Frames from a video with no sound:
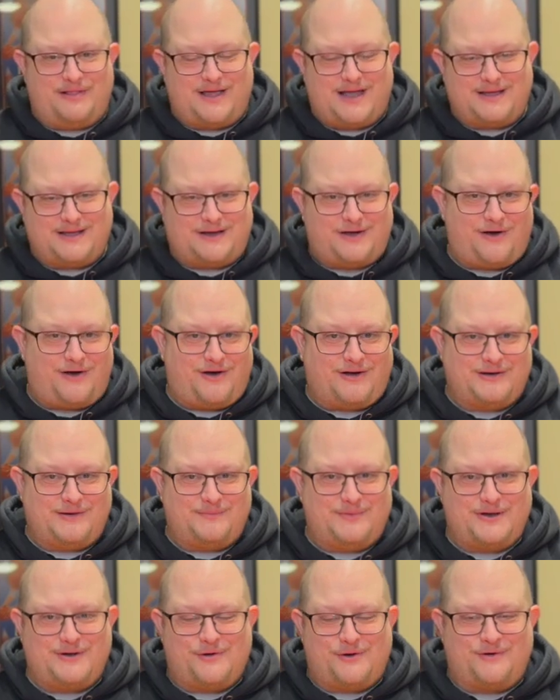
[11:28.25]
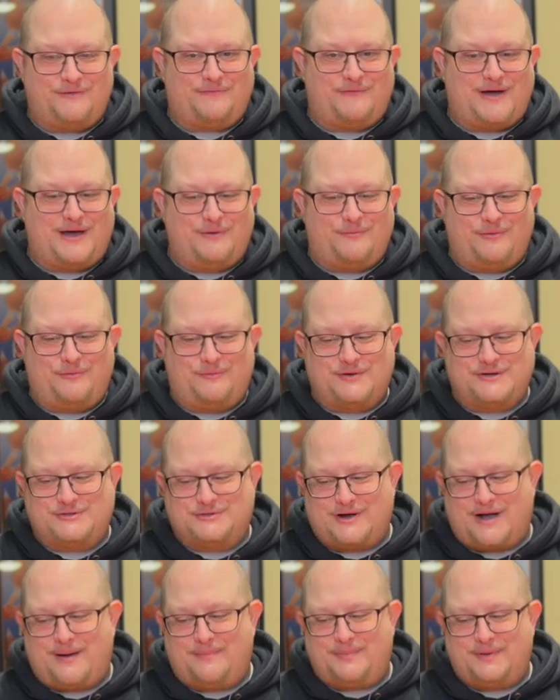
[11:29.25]
icon to be notified when we
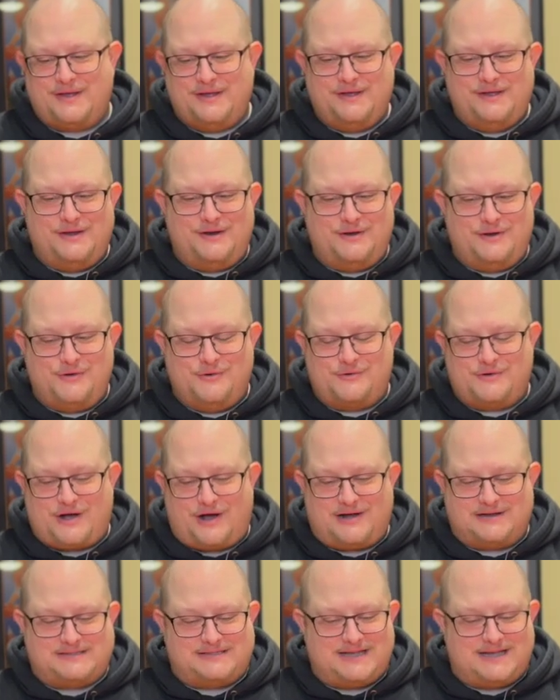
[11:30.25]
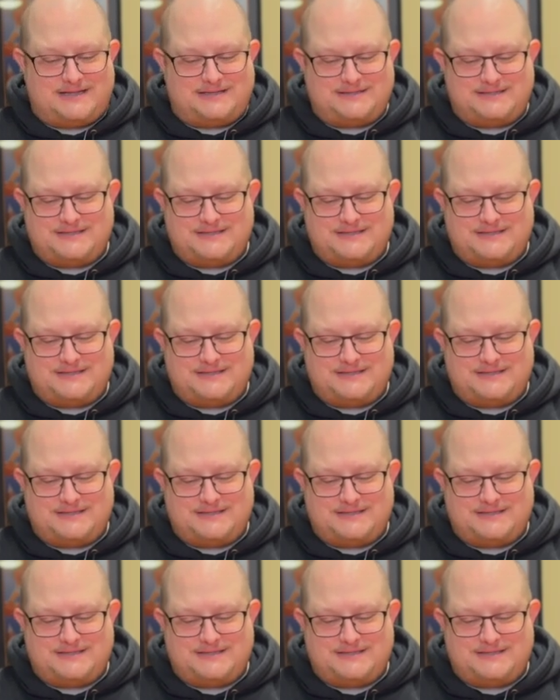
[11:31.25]
drop new content.